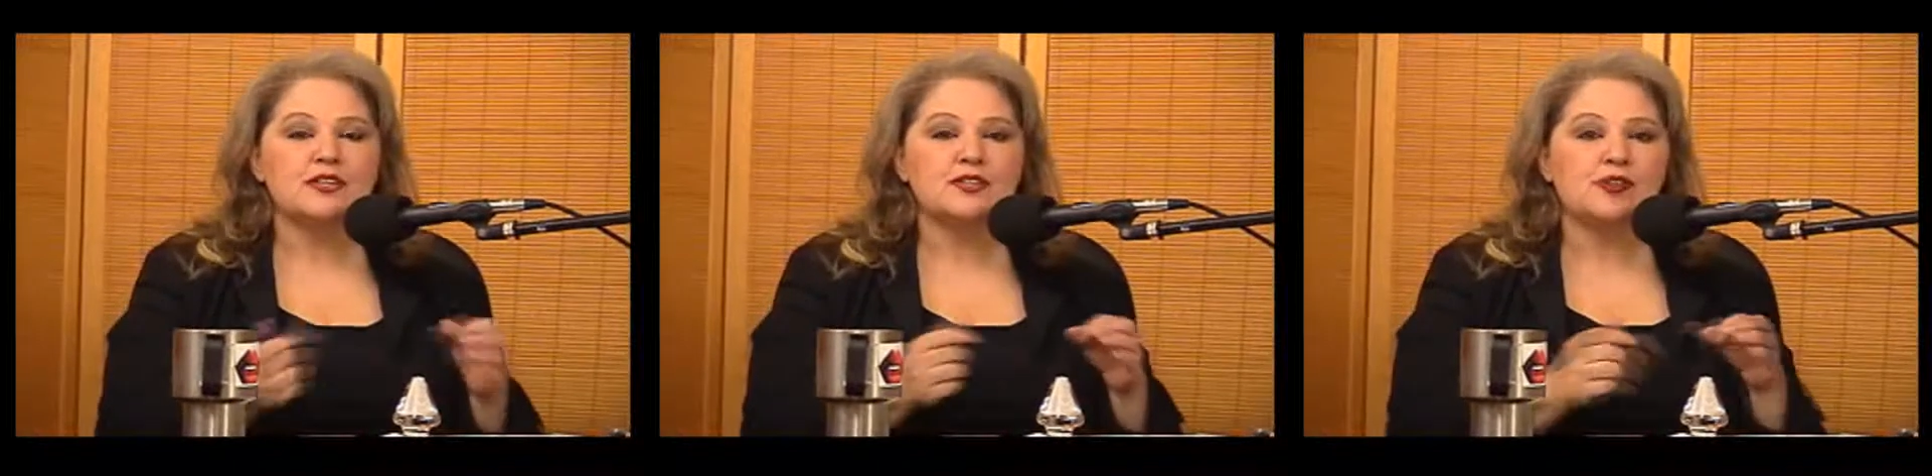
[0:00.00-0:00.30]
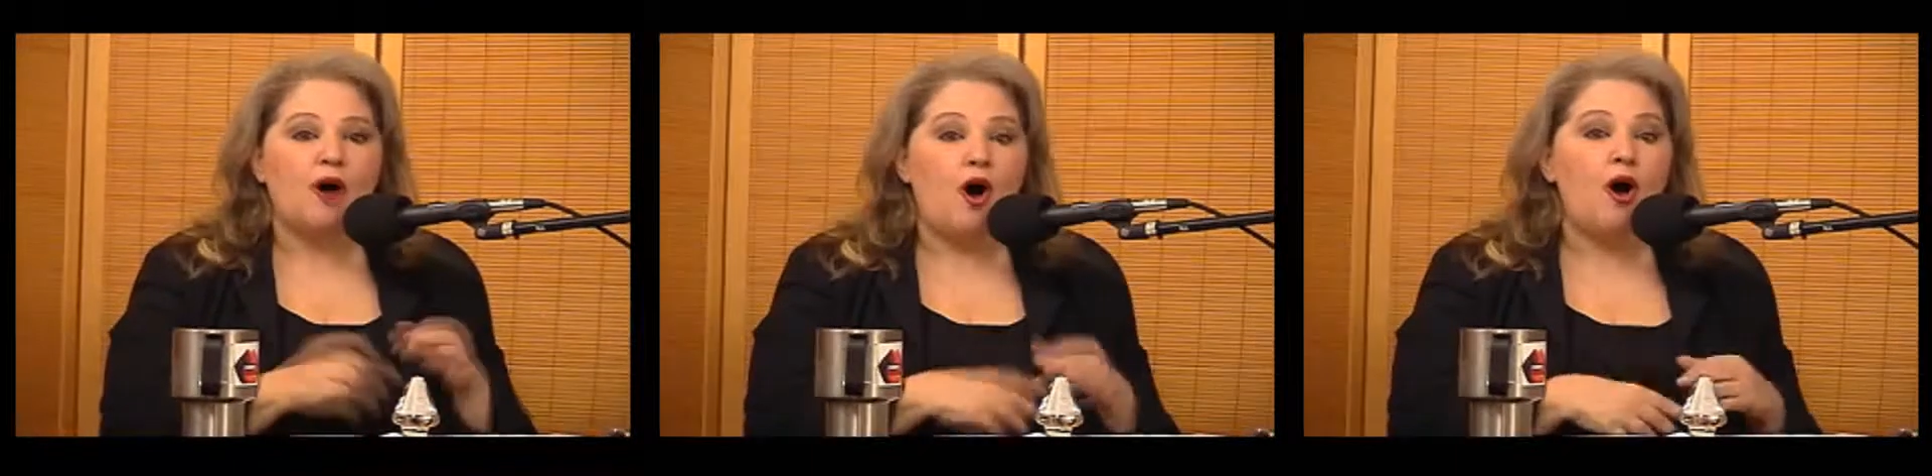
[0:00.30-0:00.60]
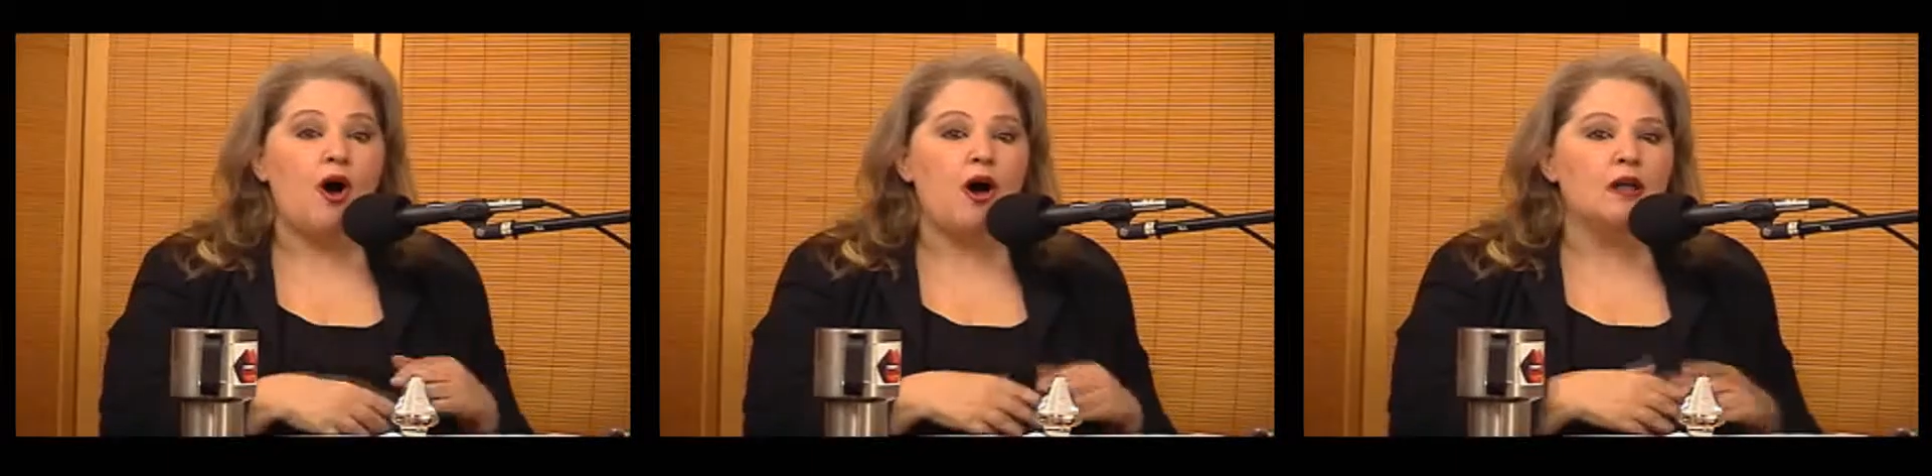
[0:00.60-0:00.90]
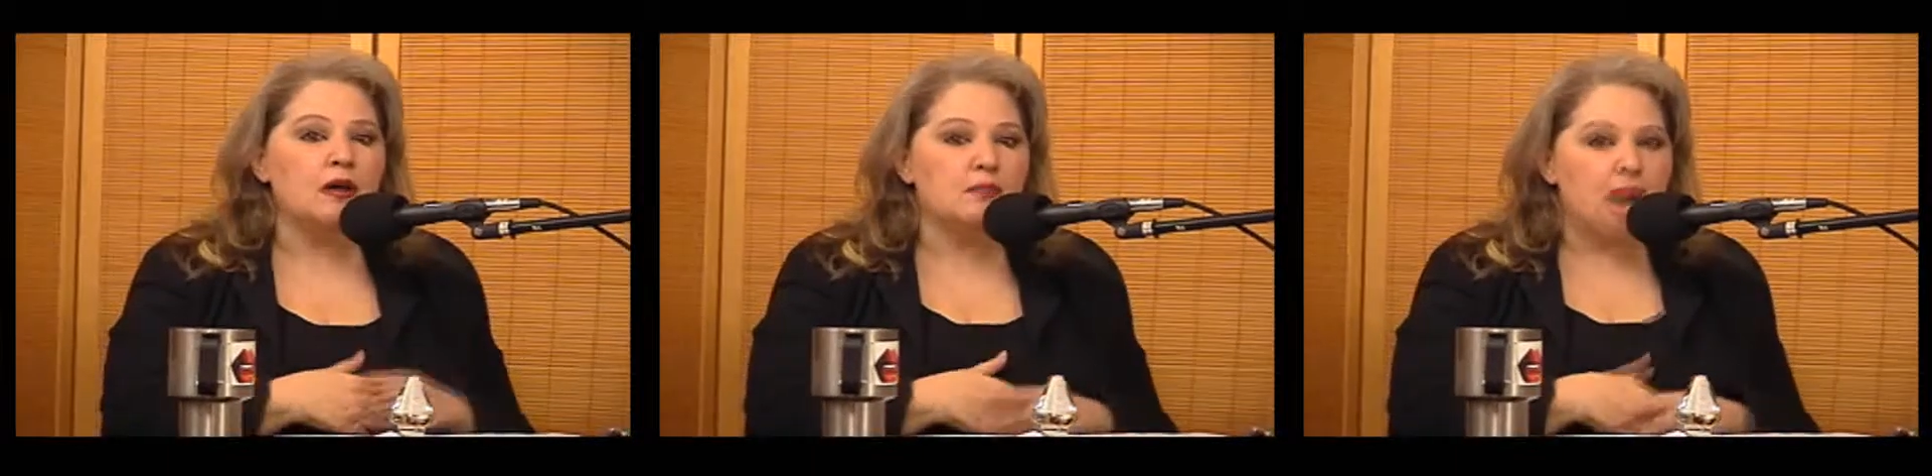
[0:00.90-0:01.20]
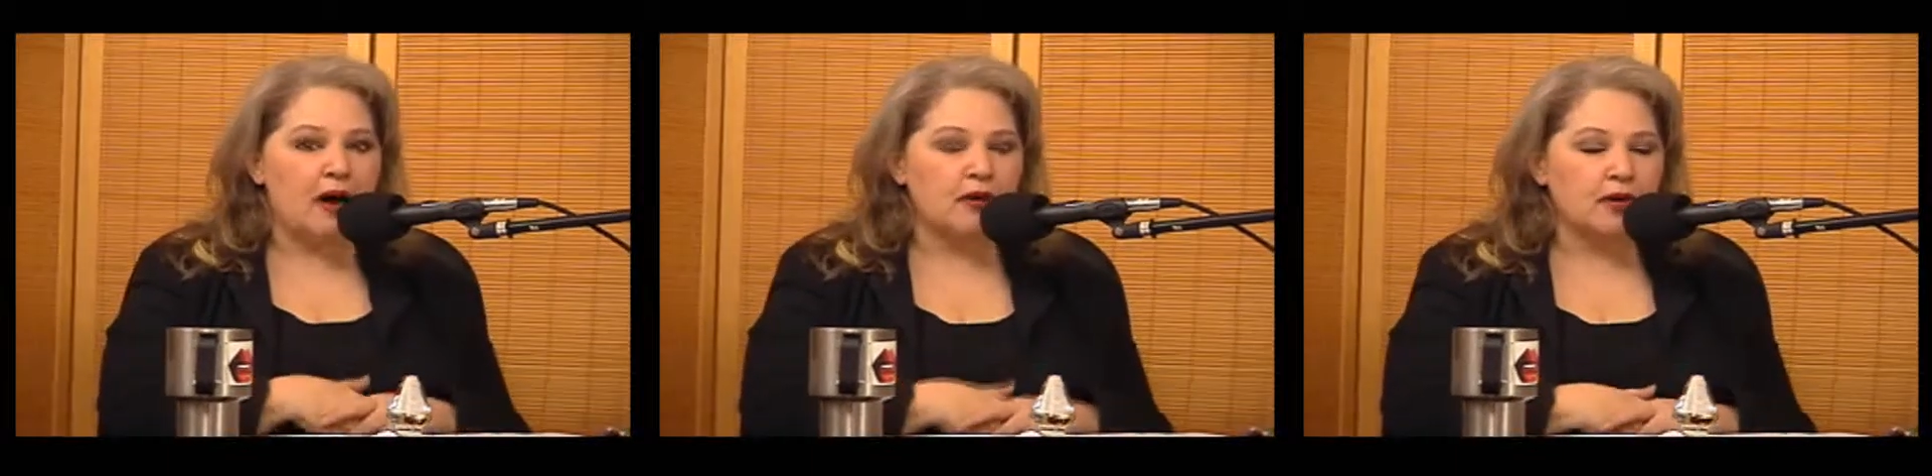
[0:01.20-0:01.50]
it is all
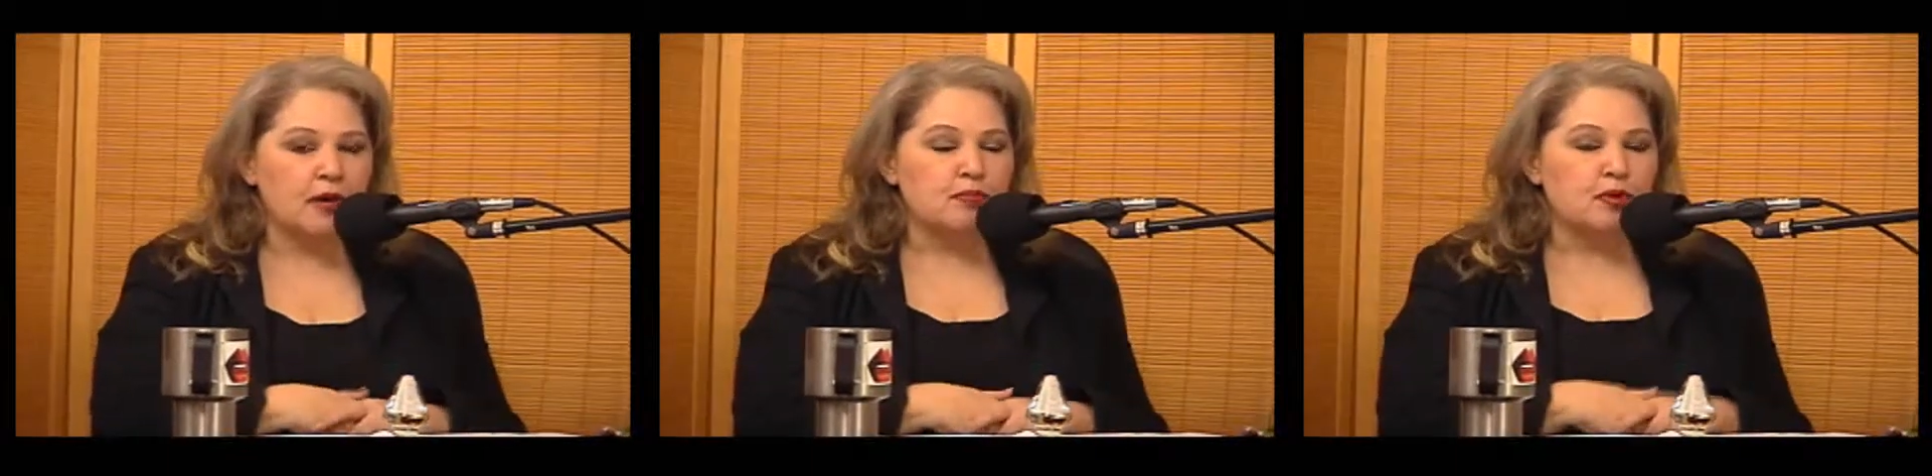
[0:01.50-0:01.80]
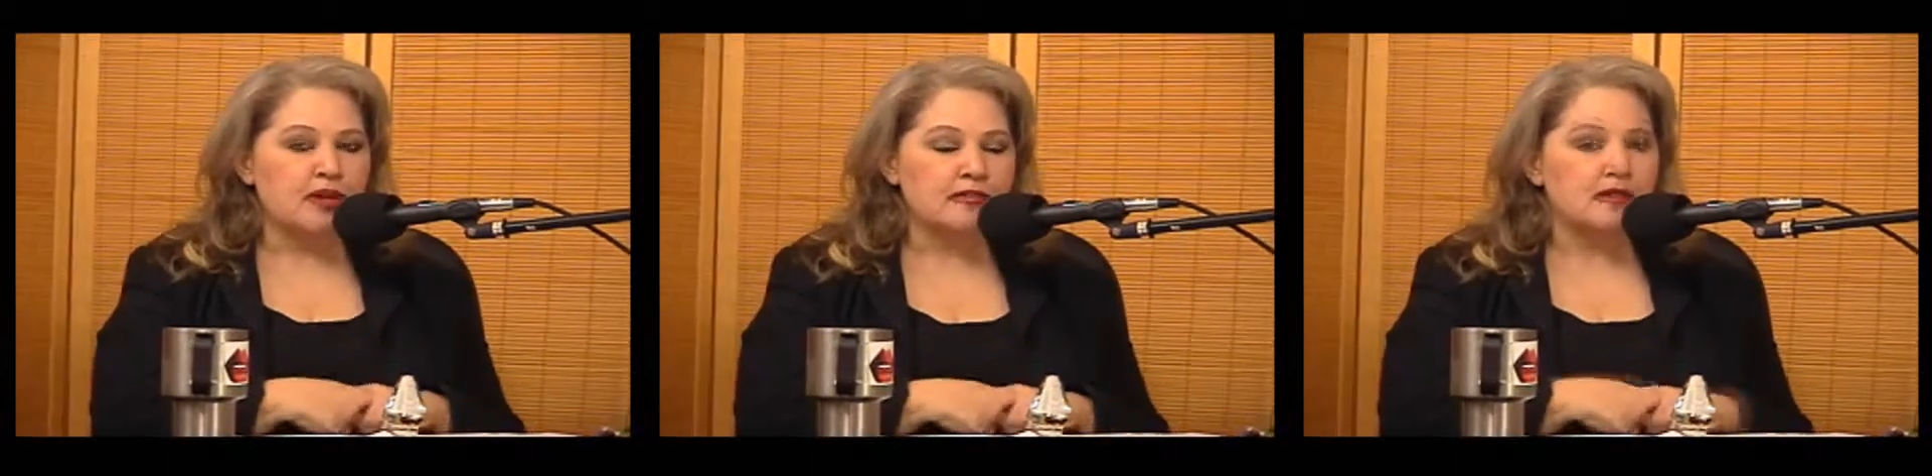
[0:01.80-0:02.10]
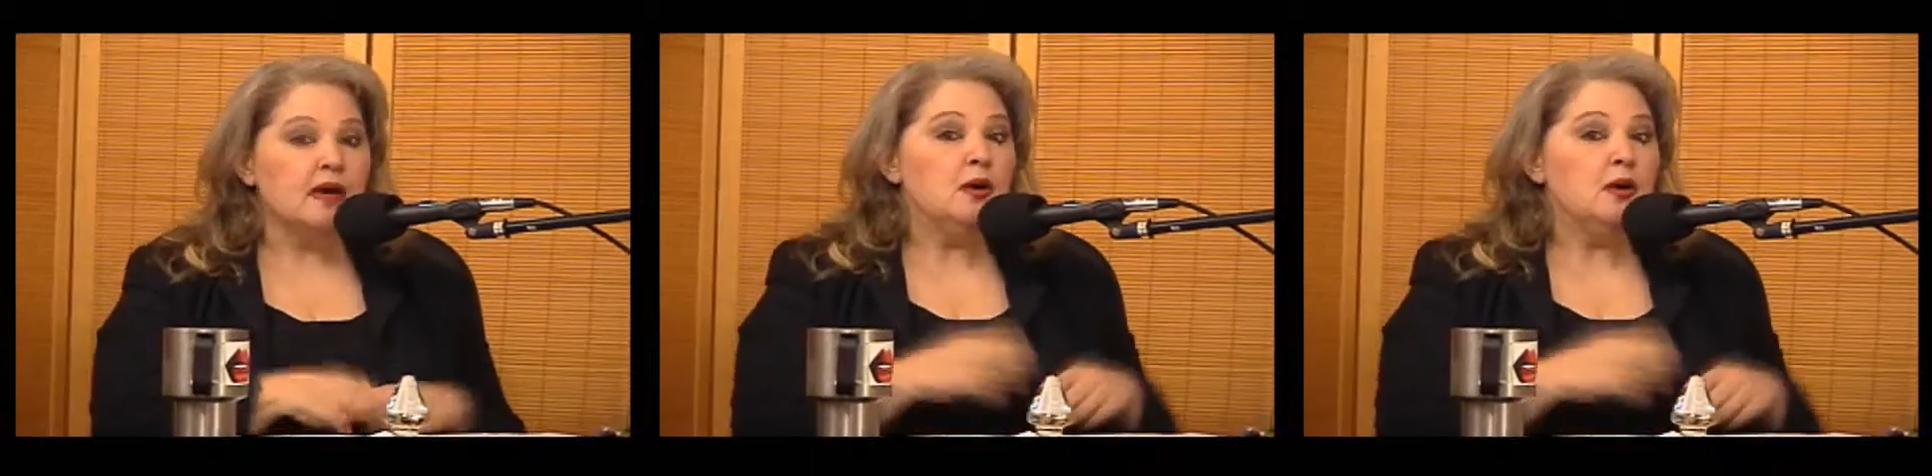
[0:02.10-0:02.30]
about burlesque